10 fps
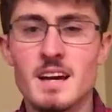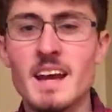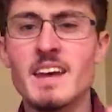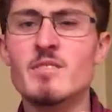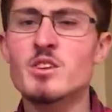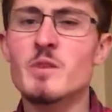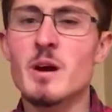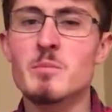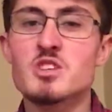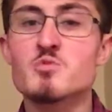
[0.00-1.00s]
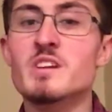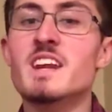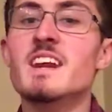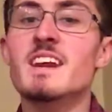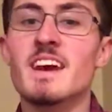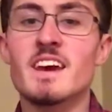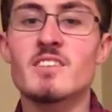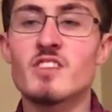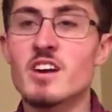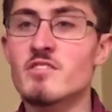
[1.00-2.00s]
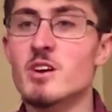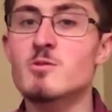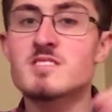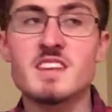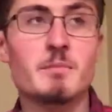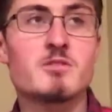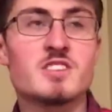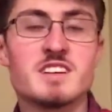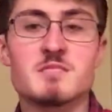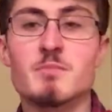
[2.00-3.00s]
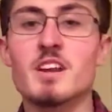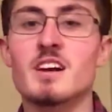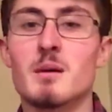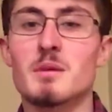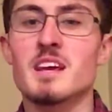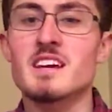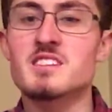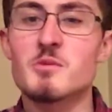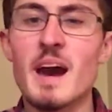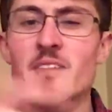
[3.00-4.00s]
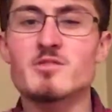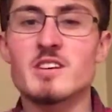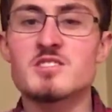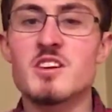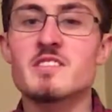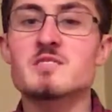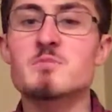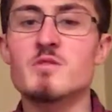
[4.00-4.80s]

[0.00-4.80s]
I never knew how much we needed a Ryan Reynolds Samuel Jackson buddy comedy until after I saw this